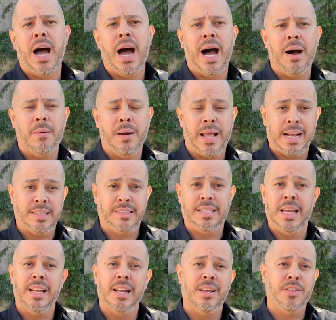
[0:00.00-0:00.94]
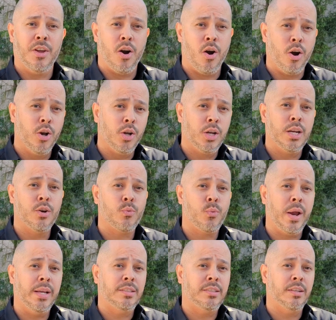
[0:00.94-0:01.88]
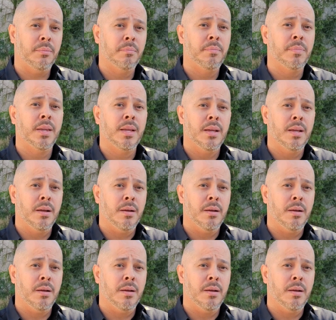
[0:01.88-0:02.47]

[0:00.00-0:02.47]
Like I said, they are looking to raise them